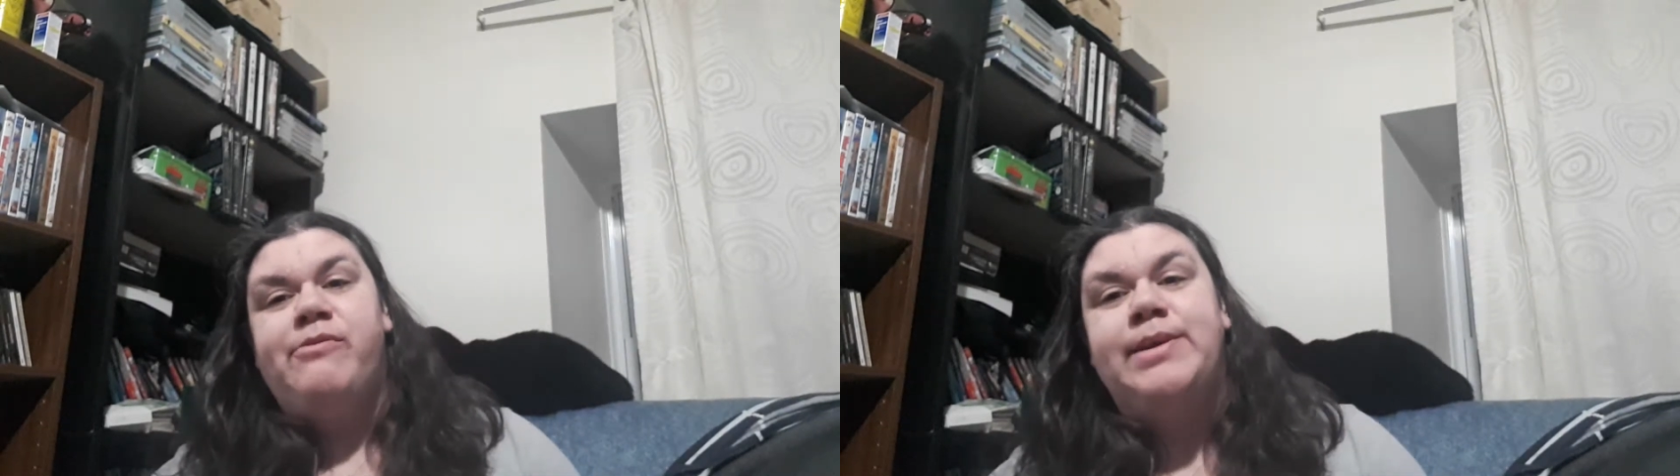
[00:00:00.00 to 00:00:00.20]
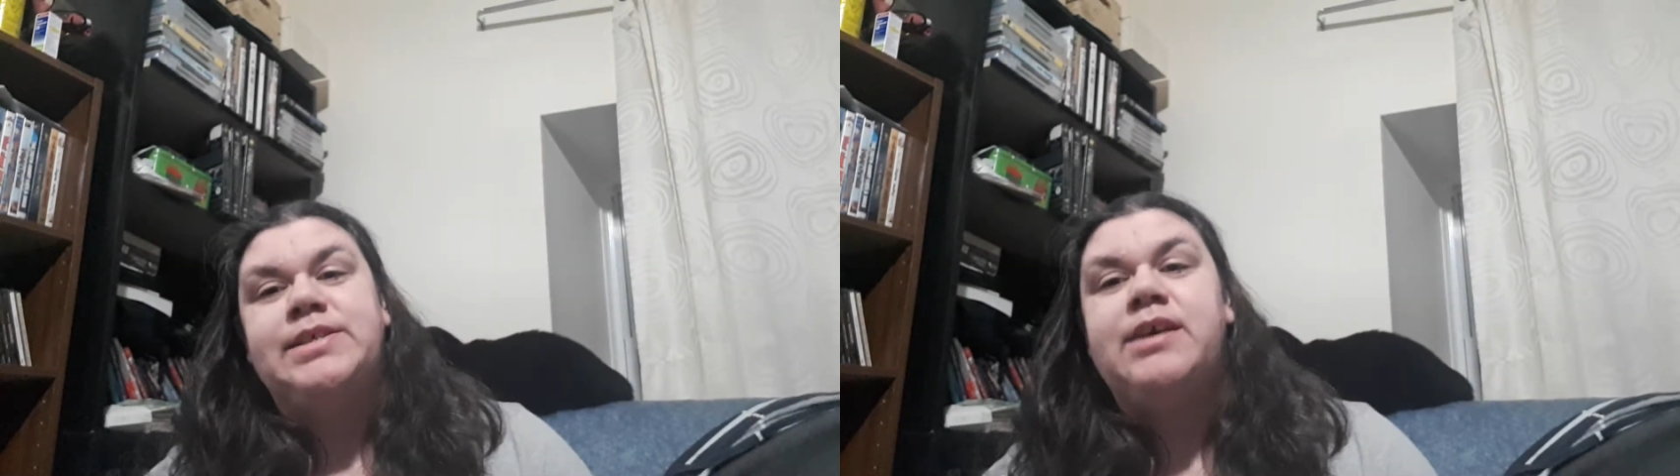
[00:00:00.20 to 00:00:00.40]

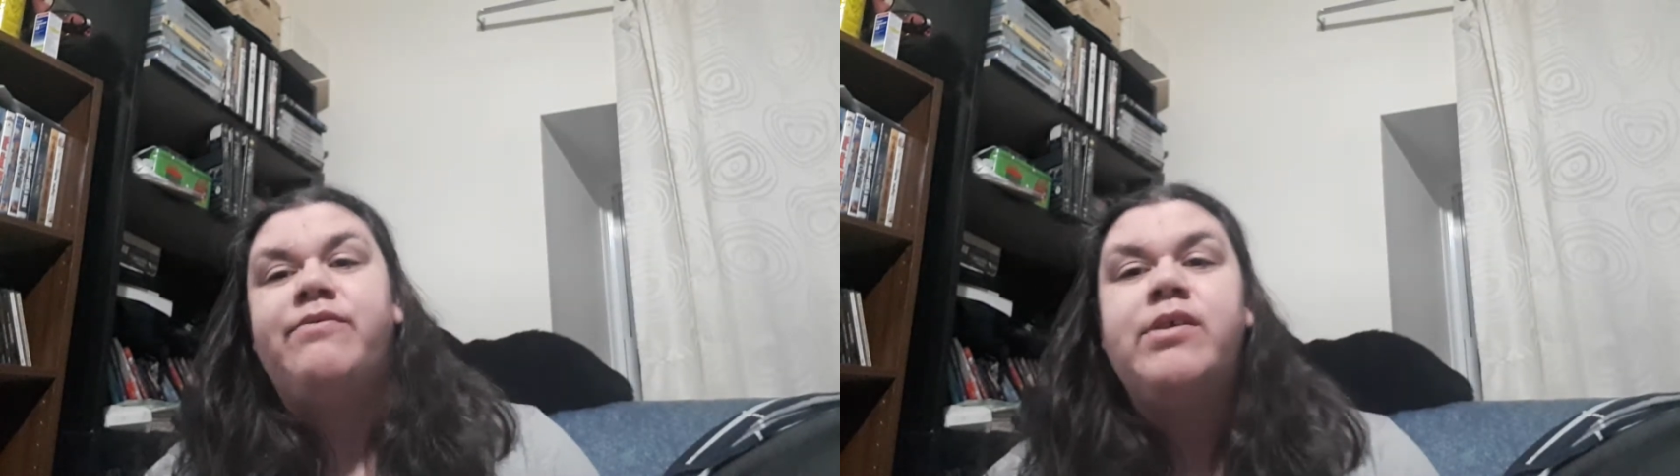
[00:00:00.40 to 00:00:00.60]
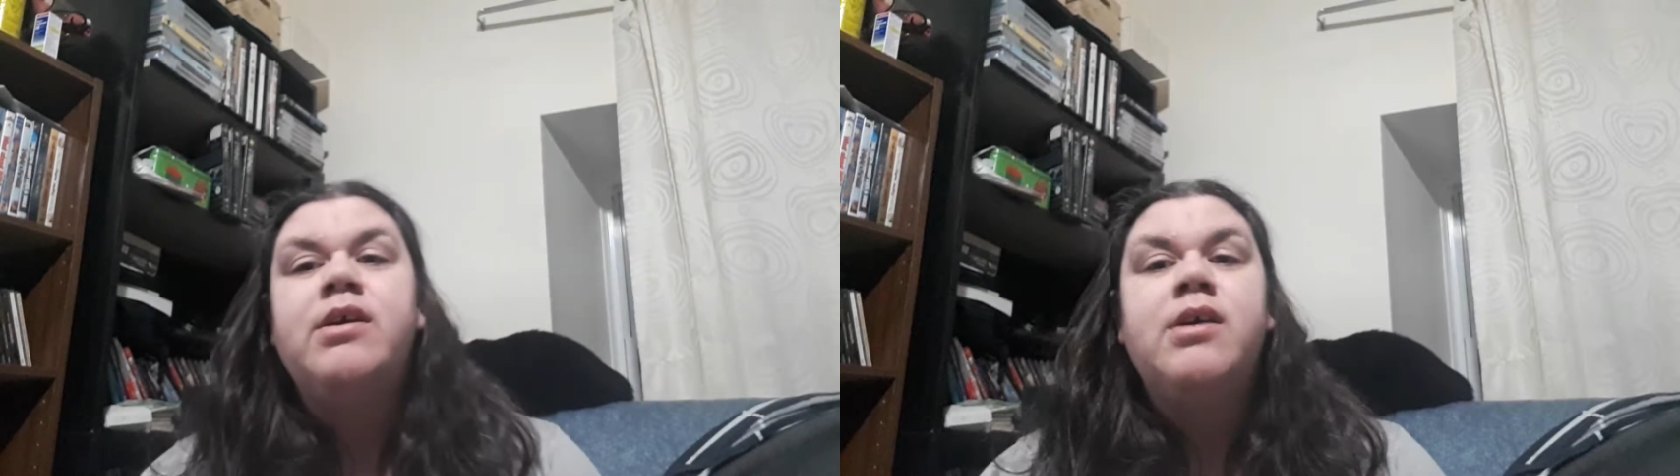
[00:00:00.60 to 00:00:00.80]

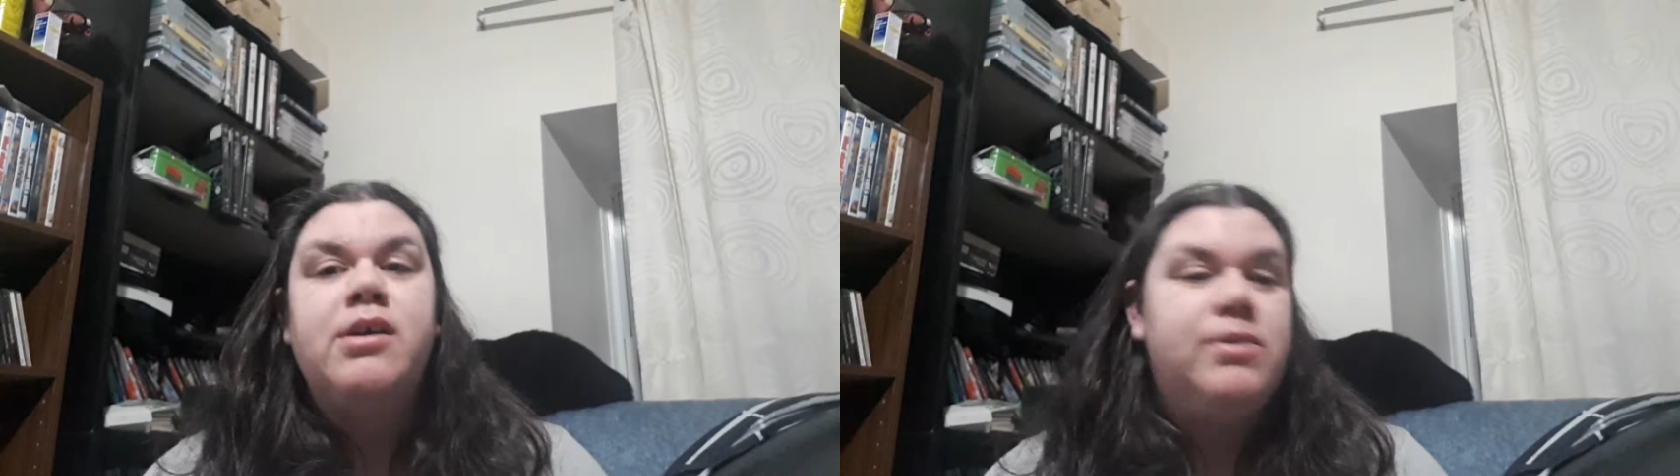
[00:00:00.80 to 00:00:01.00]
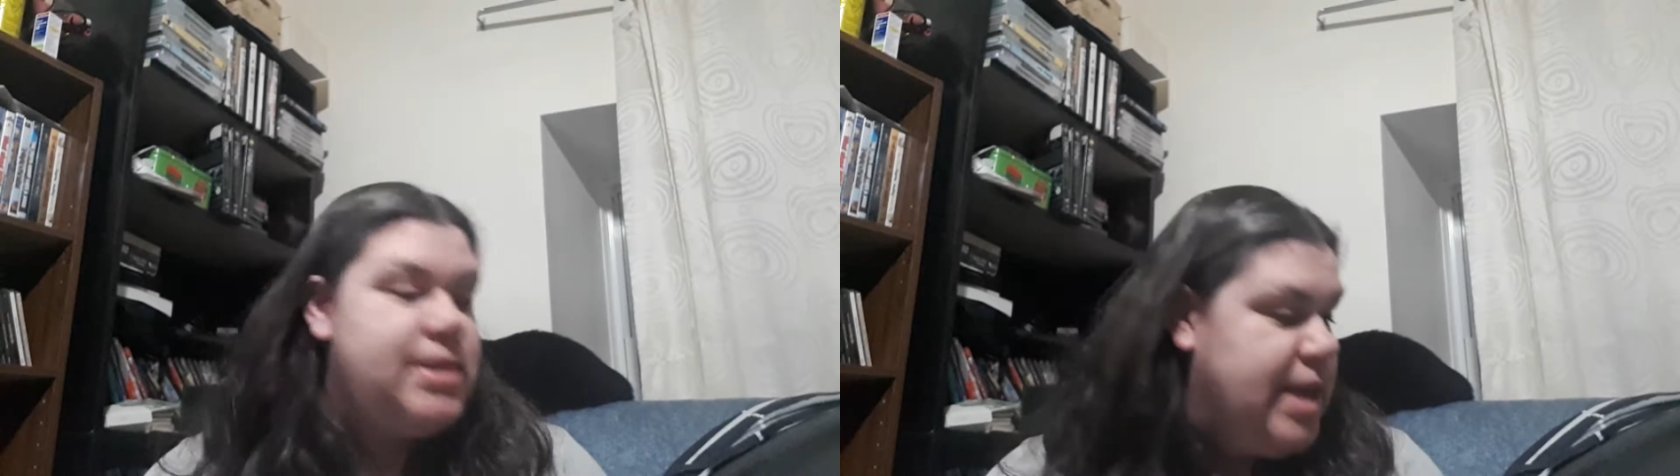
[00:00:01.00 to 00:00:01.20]
myself.
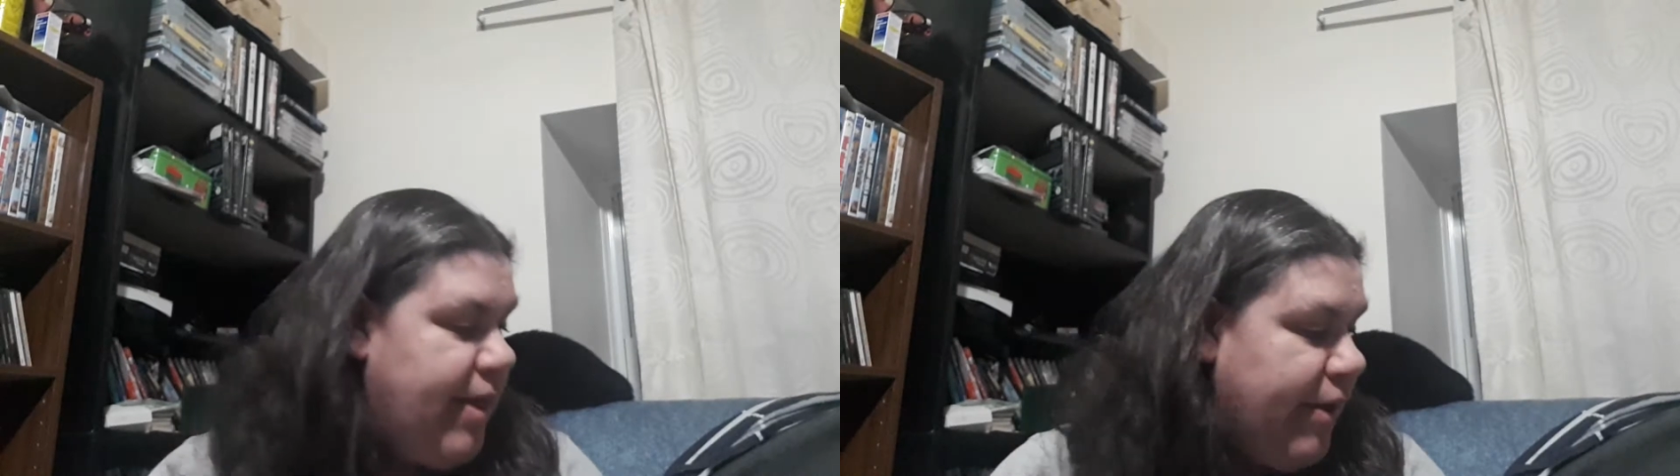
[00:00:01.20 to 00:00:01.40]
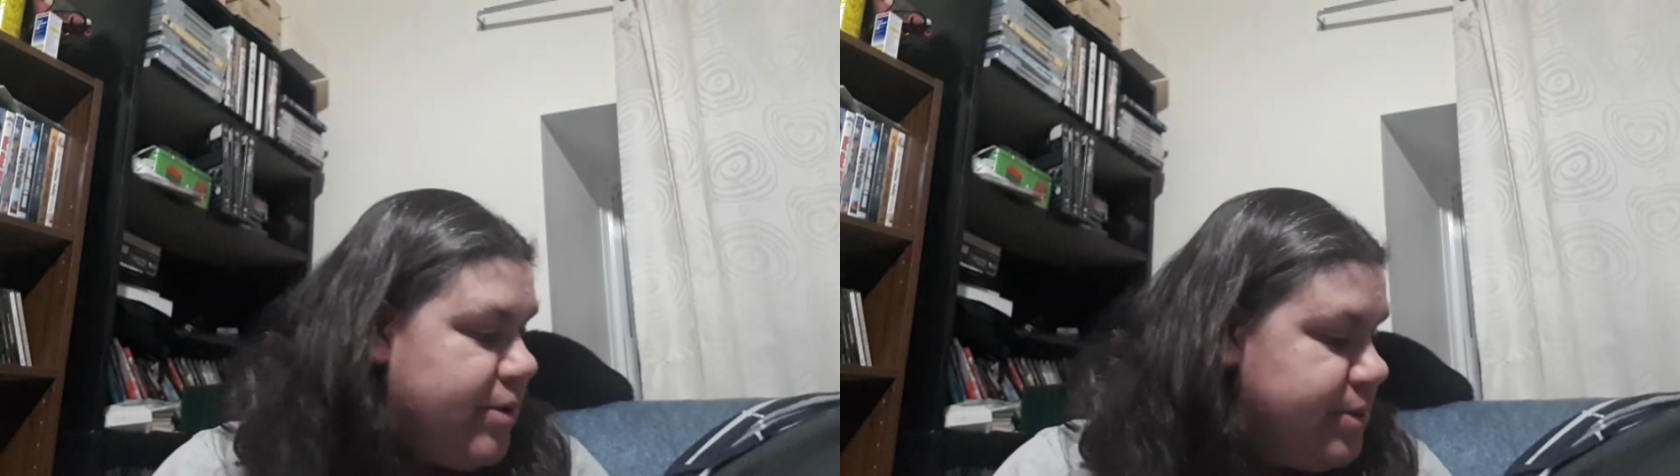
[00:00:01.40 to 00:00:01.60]
We'll see how
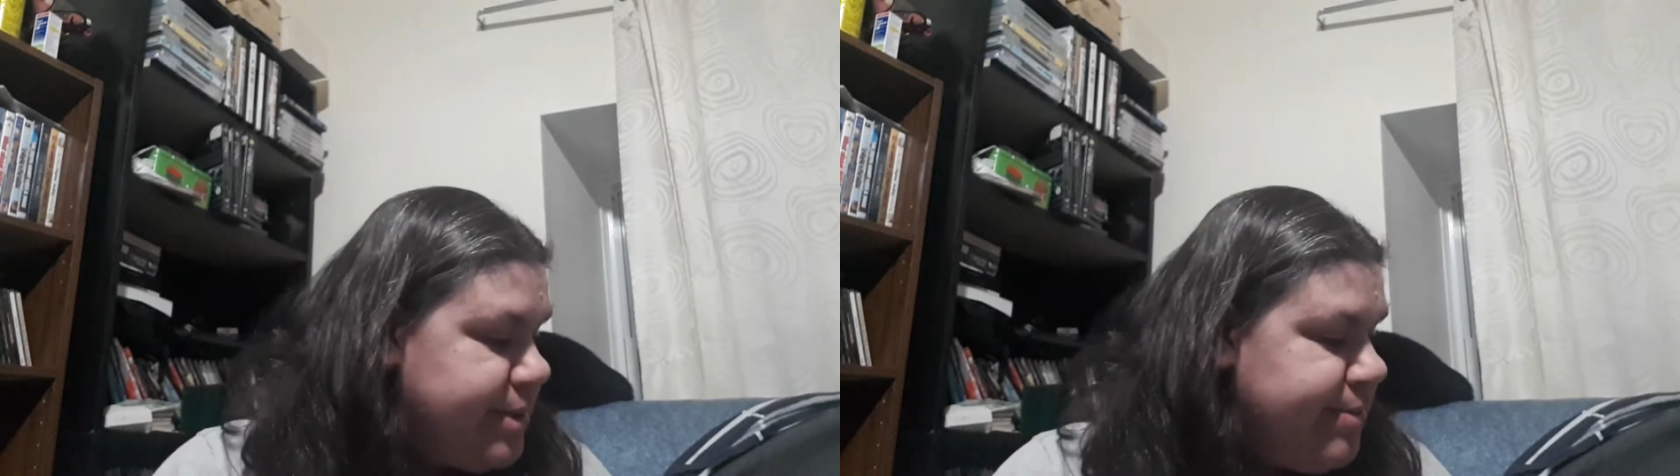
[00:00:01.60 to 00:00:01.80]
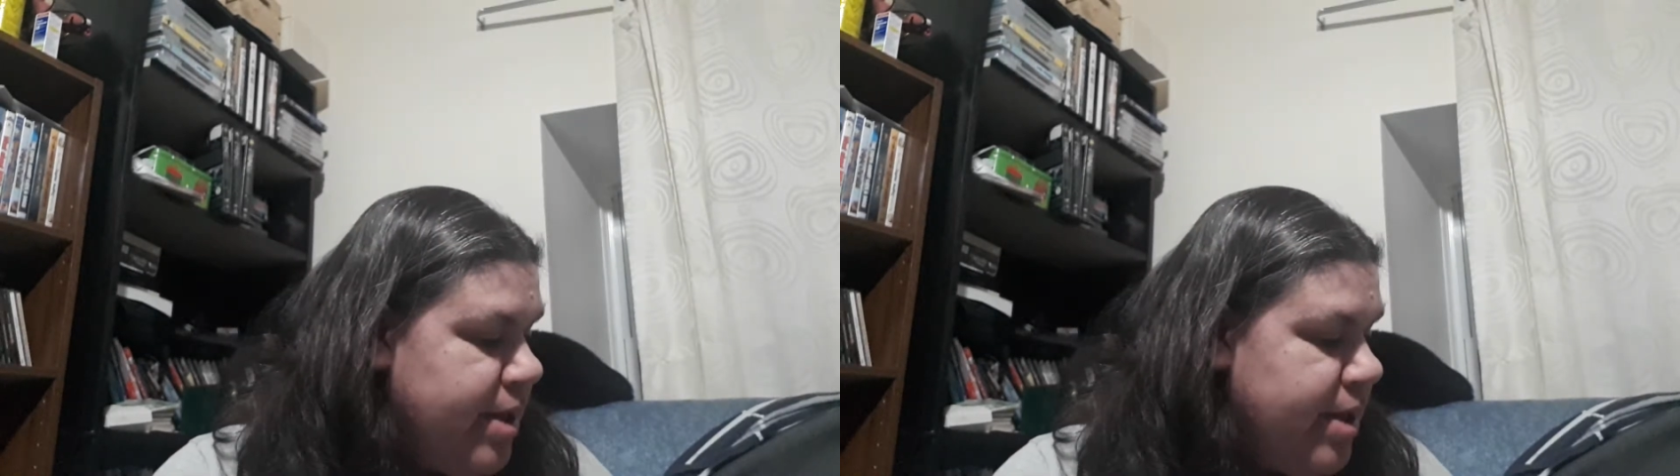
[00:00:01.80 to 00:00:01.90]
that goes.